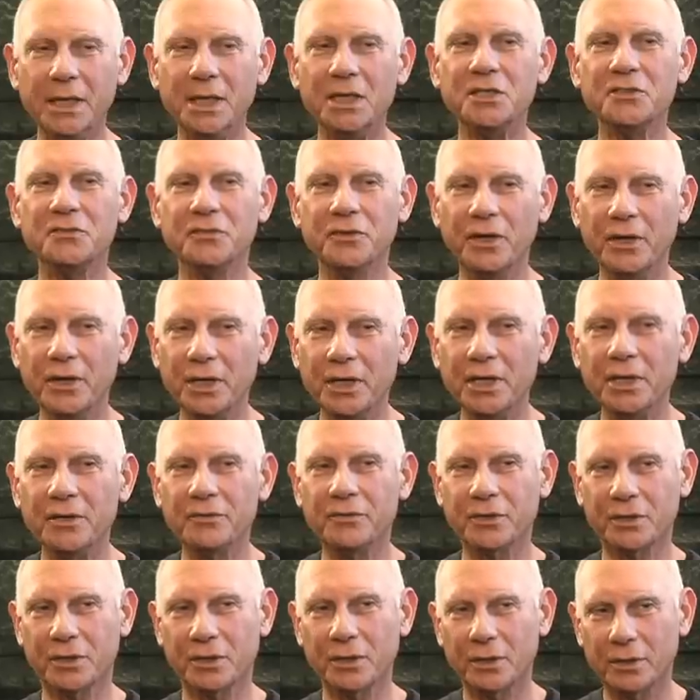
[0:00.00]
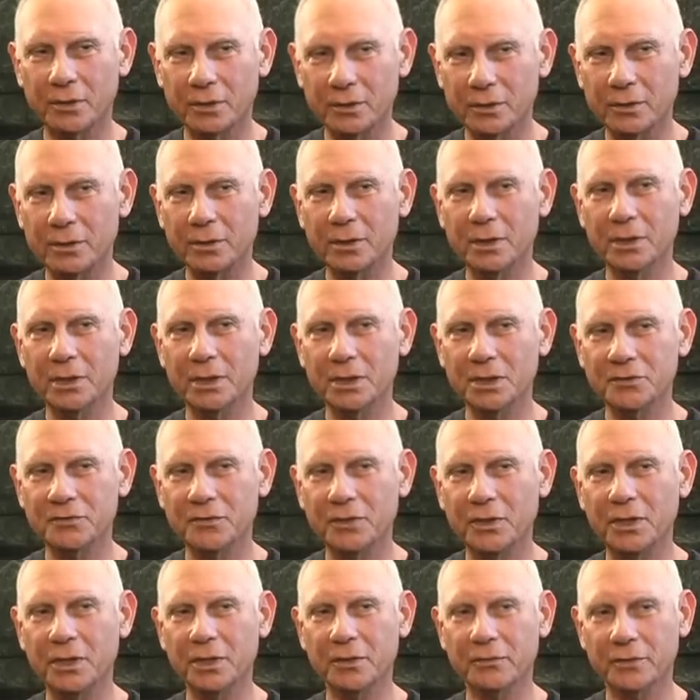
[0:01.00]
it is very difficult. It is
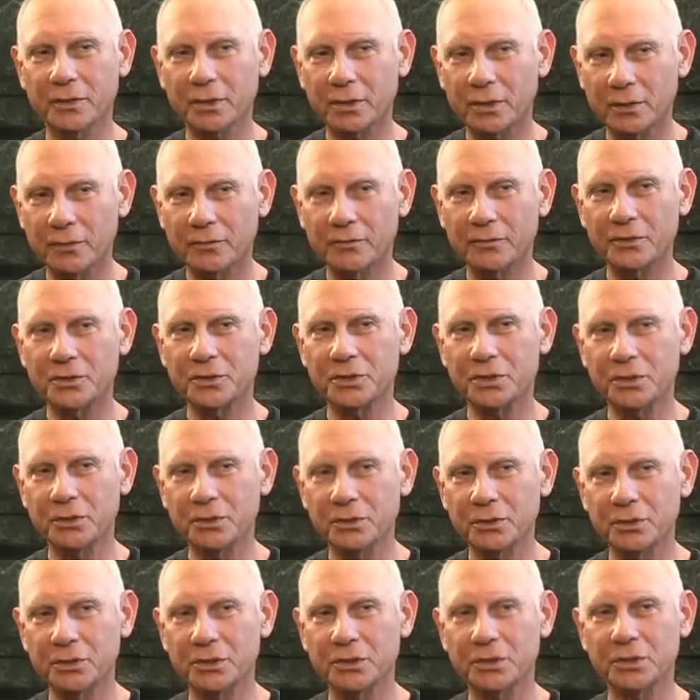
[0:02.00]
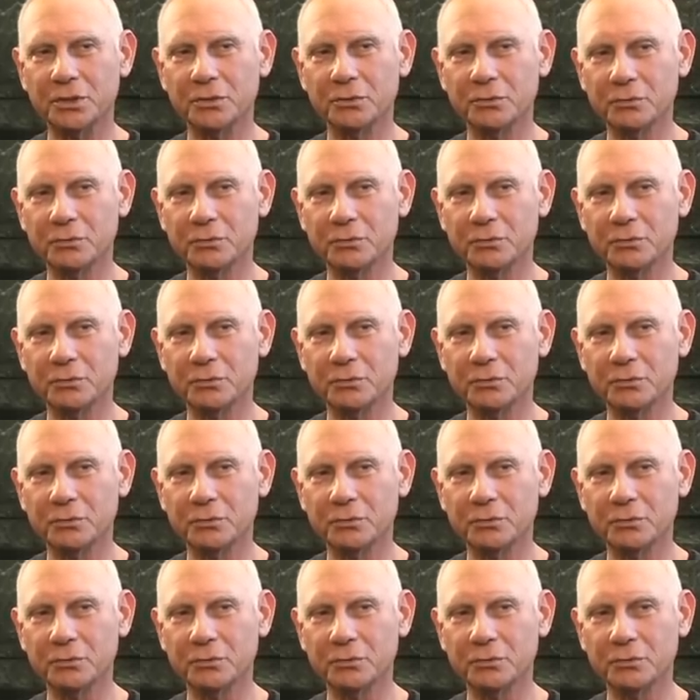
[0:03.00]
very difficult for students to